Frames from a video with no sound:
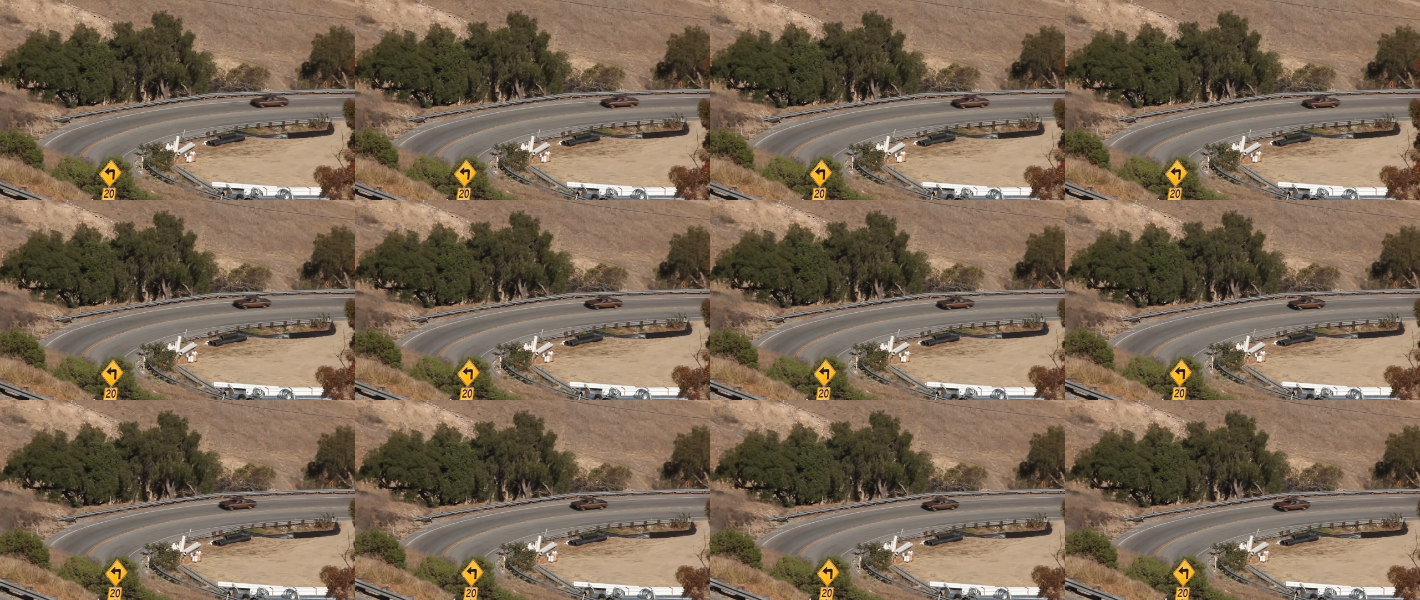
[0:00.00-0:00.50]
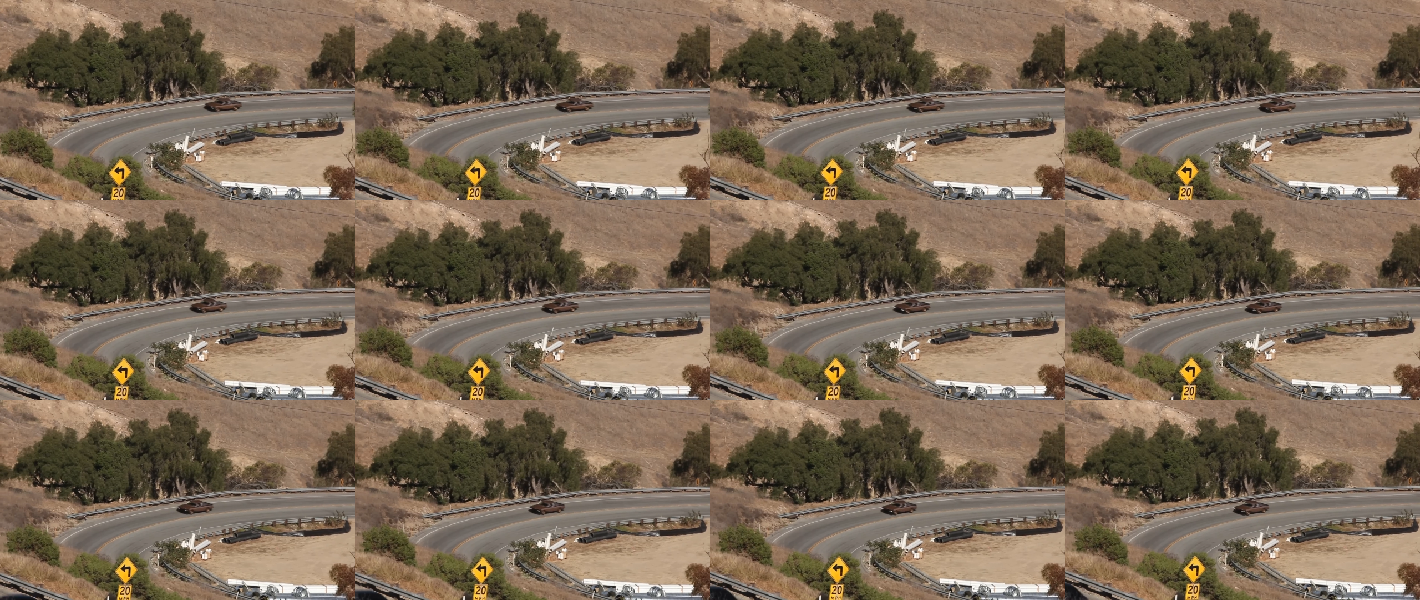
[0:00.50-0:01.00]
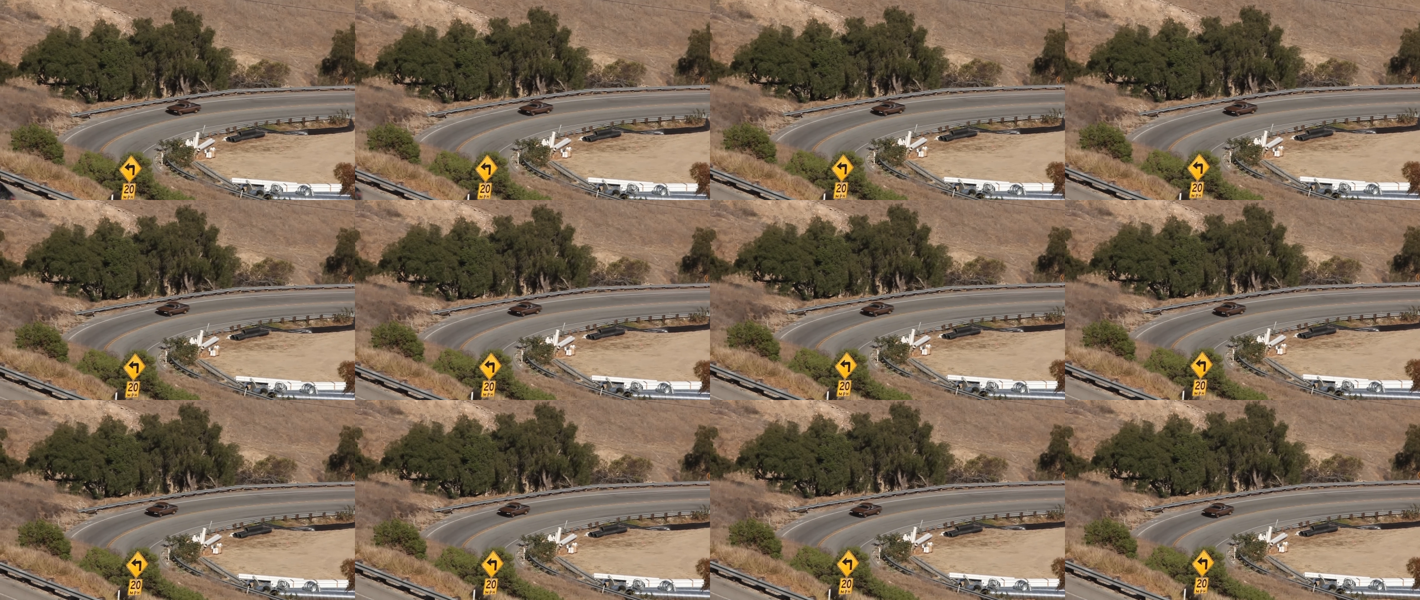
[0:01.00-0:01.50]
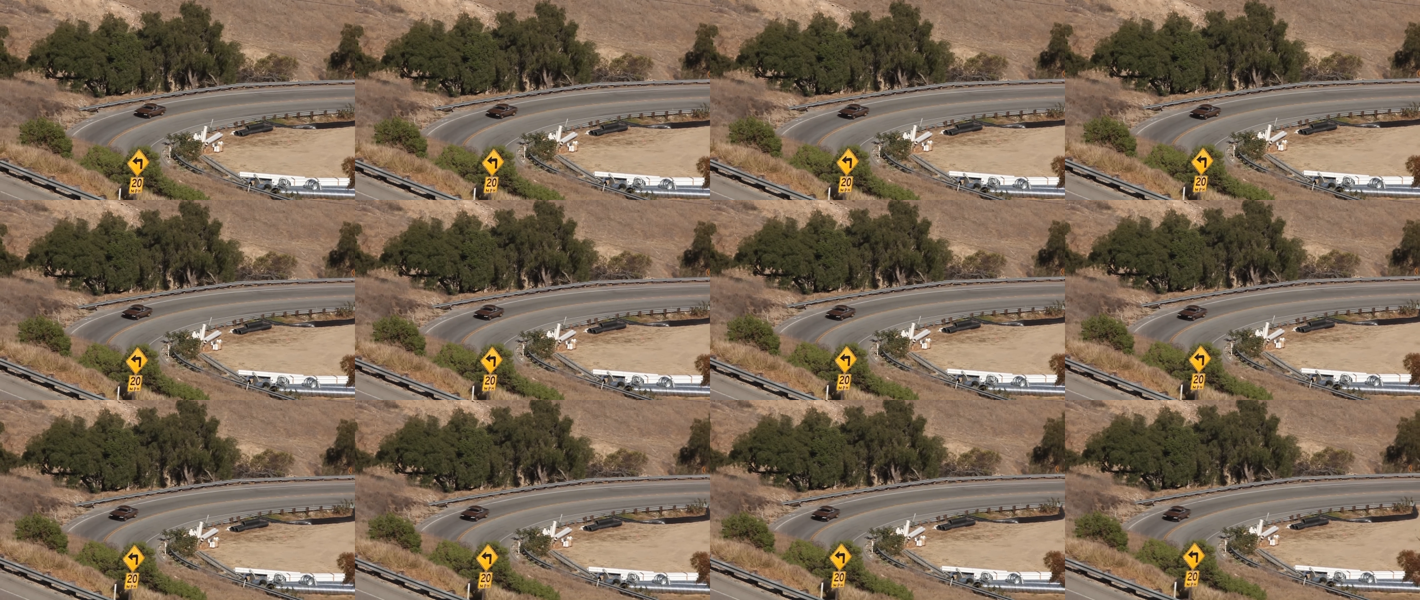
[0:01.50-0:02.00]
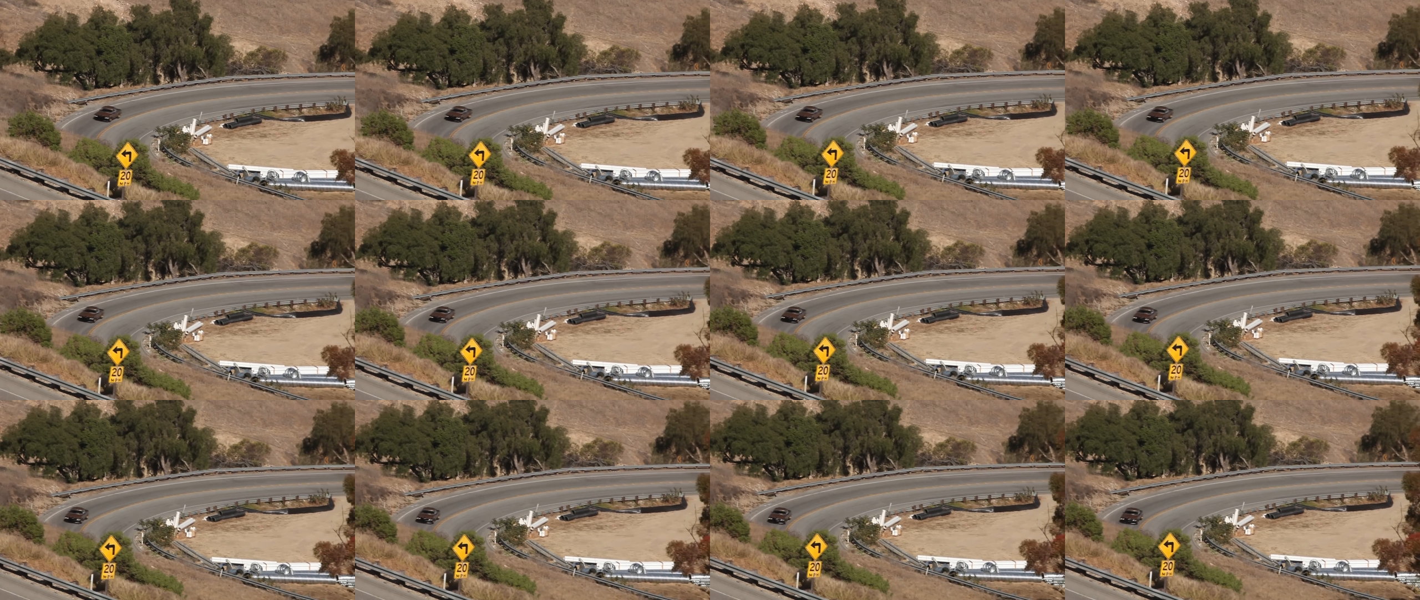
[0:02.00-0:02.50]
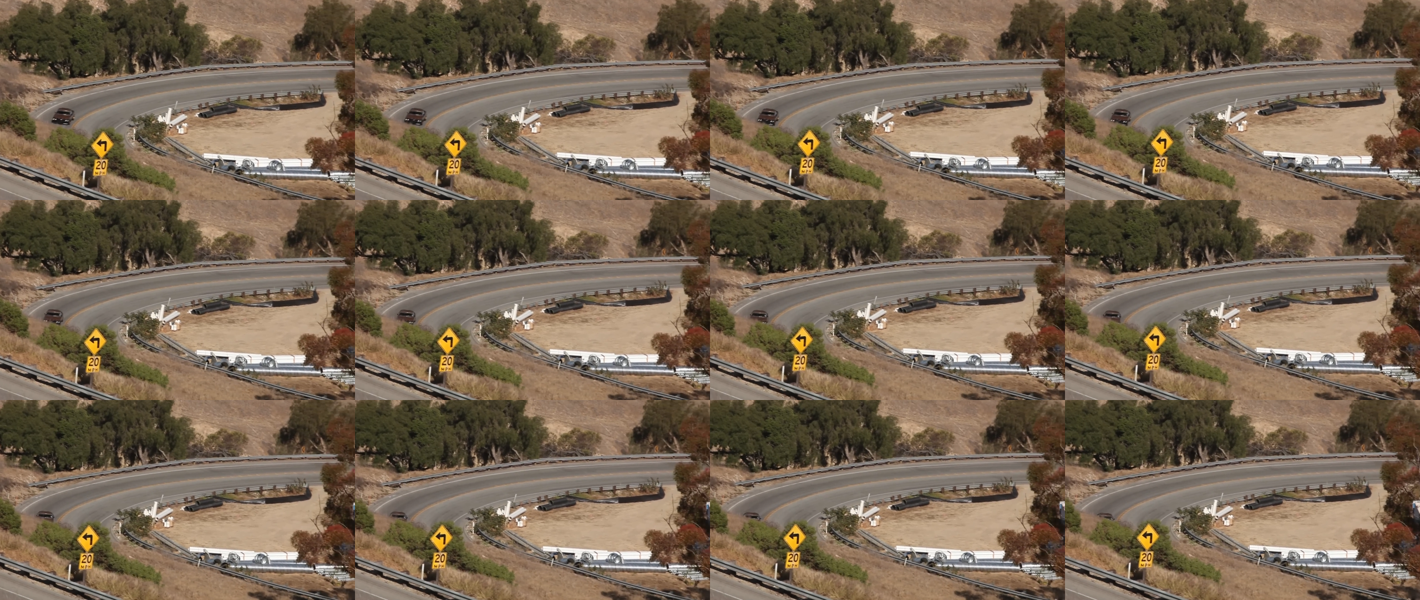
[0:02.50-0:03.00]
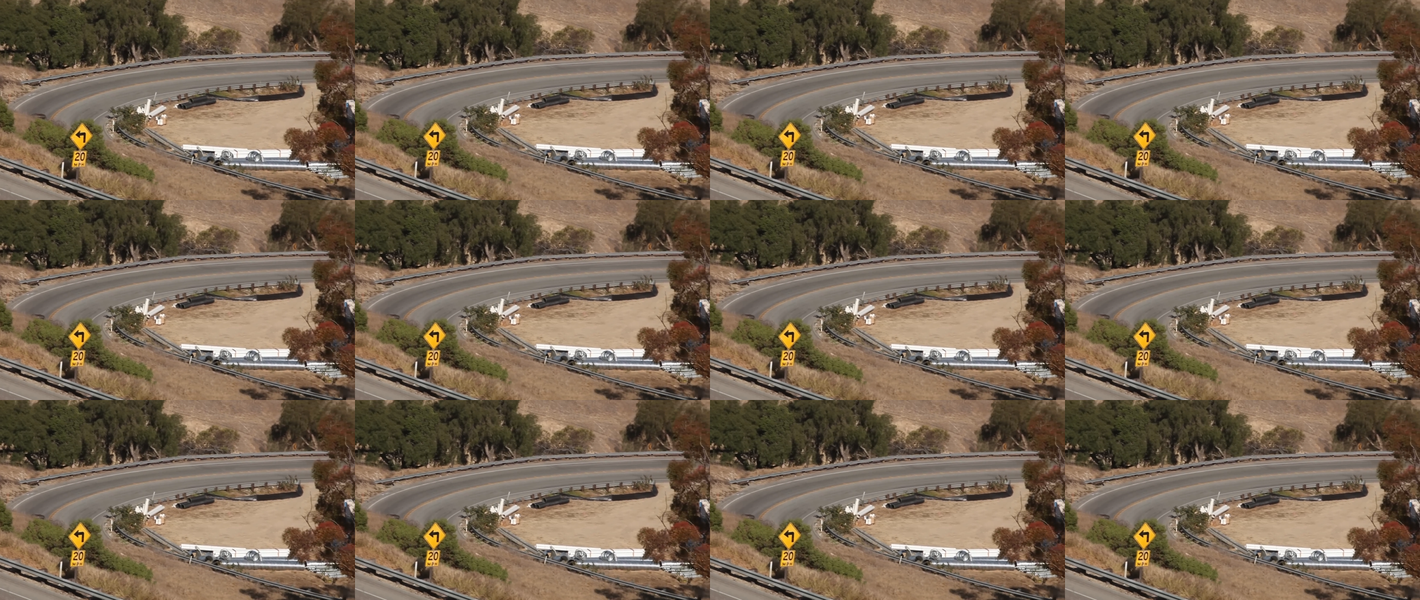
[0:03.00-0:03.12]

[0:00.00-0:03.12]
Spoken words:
No face is visible, so there are no lips to read.